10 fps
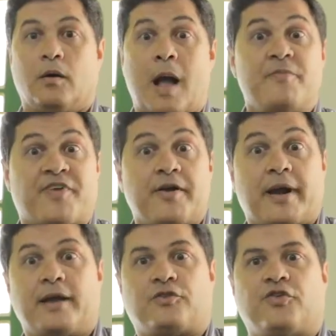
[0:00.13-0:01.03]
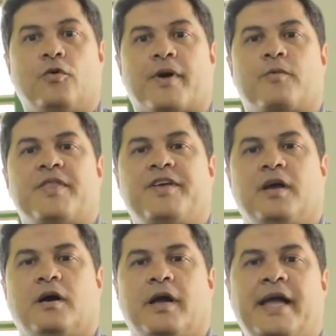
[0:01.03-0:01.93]
I'm very glad to work with
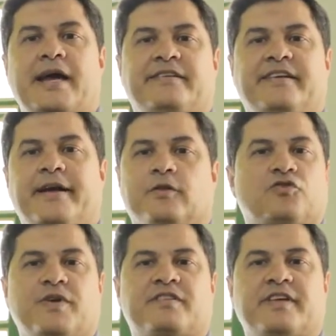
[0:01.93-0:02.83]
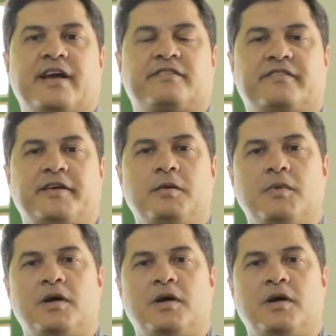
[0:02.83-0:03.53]
the uh, AIT and Swissnex team.